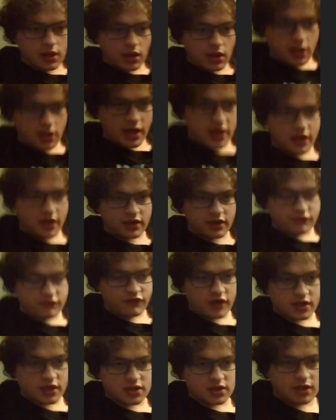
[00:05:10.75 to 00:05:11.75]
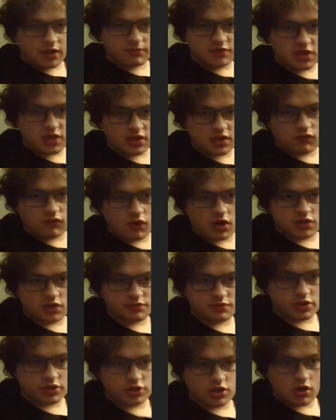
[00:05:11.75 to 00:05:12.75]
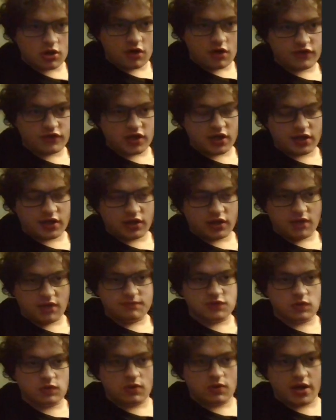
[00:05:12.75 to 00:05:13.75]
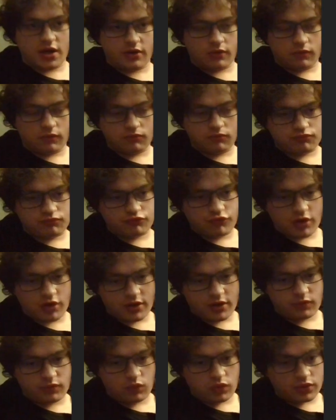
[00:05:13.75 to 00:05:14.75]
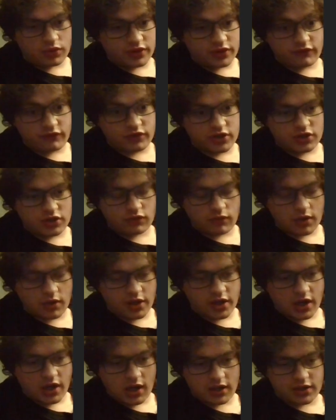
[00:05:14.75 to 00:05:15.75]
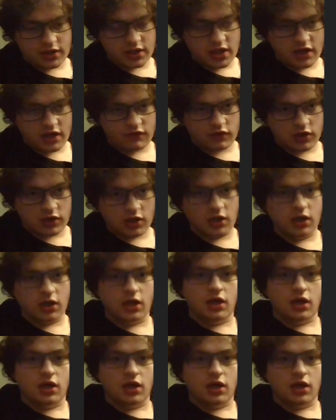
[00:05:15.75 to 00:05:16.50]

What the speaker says: Add on the fact that I'm taking Rock's pressure off Annihilate, so I probably will never need to run it on it ever.